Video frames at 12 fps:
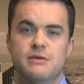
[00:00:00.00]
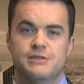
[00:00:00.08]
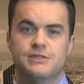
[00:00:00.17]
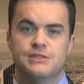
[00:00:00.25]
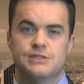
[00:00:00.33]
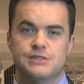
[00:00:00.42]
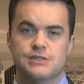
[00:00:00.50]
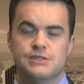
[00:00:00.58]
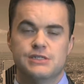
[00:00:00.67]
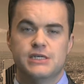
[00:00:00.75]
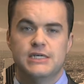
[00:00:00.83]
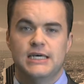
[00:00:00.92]

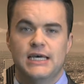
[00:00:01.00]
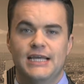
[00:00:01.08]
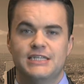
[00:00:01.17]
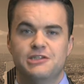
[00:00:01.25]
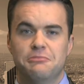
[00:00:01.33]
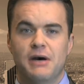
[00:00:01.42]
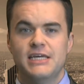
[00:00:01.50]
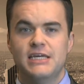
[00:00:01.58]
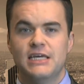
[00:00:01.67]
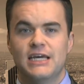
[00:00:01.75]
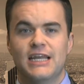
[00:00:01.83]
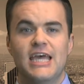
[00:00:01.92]
businesses and to
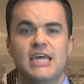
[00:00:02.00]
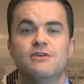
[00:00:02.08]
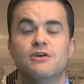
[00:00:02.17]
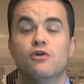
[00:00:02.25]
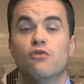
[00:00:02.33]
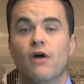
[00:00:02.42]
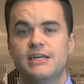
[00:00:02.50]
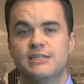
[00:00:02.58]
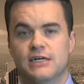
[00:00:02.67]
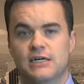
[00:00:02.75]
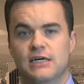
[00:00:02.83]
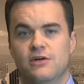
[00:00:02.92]
making an even
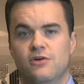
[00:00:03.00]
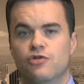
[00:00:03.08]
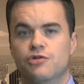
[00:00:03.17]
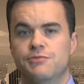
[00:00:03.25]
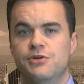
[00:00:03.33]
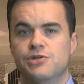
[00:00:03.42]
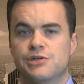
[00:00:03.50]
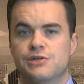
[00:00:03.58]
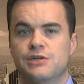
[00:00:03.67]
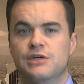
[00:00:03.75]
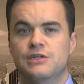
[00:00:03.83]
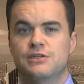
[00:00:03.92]
greater
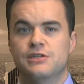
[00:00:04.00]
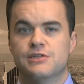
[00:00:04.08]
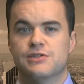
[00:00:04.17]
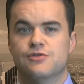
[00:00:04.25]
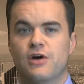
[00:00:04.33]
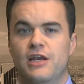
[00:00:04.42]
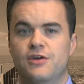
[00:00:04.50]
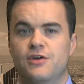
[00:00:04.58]
contribution to the Australian